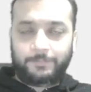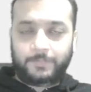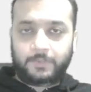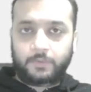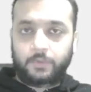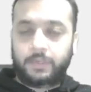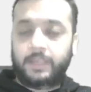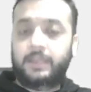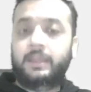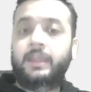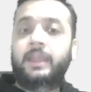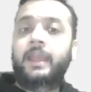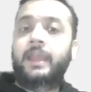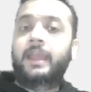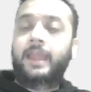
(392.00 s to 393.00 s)
okay?
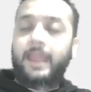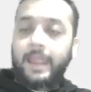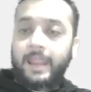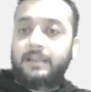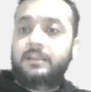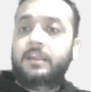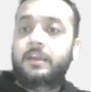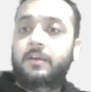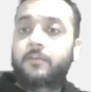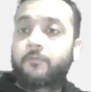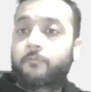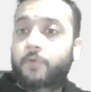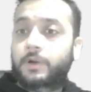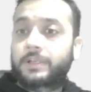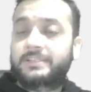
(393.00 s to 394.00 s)
And
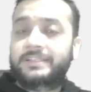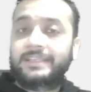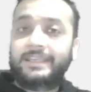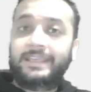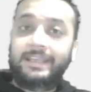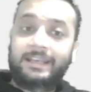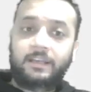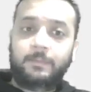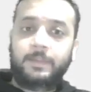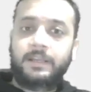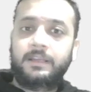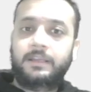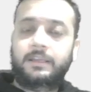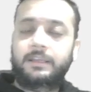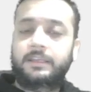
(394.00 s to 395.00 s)
what is the
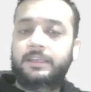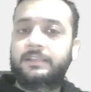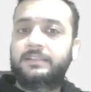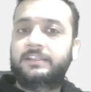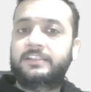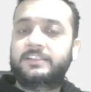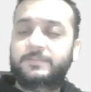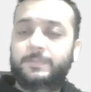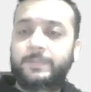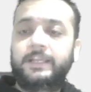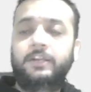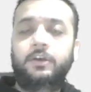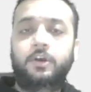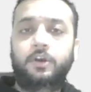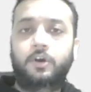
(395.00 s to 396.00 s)
increment in the
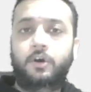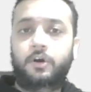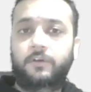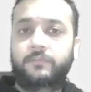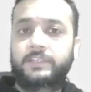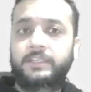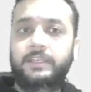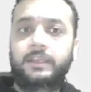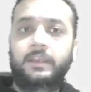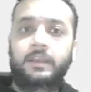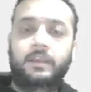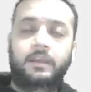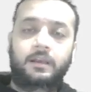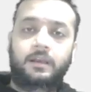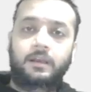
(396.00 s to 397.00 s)
speed of the
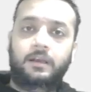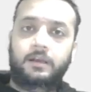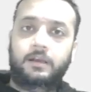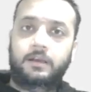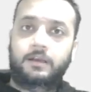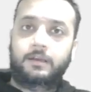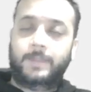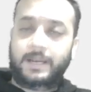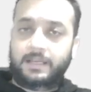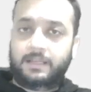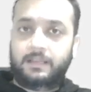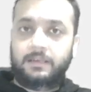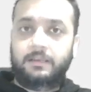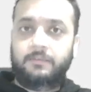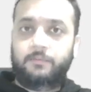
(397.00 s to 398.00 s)

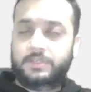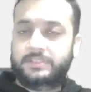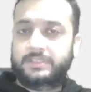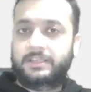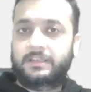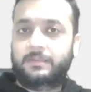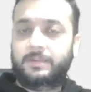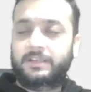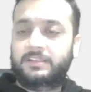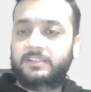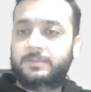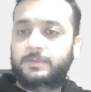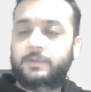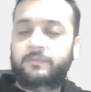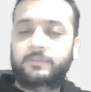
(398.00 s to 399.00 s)
particle? What is the increment in the
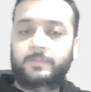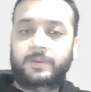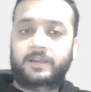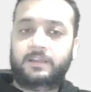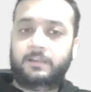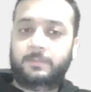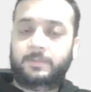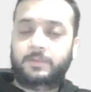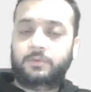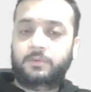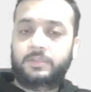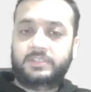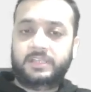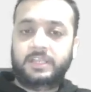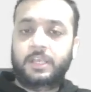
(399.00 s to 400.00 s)
speed of the particle per
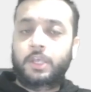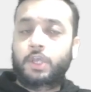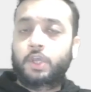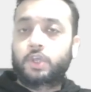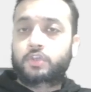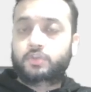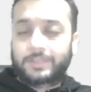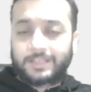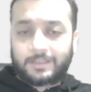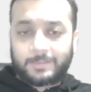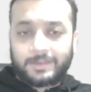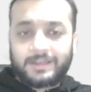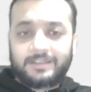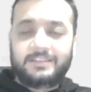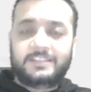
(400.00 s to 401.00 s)
collision? So
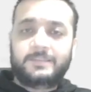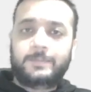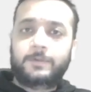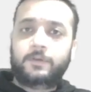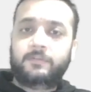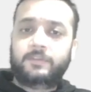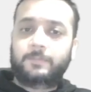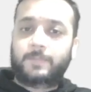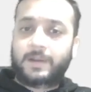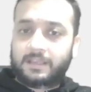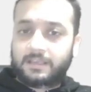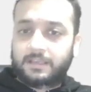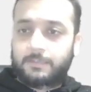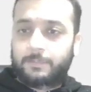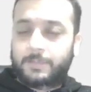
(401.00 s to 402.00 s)
increment in the speed of the
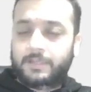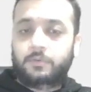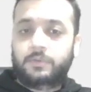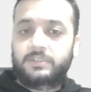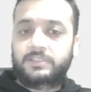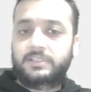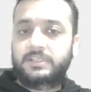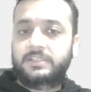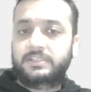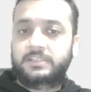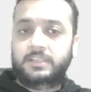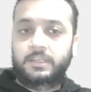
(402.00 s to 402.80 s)
particle per collision is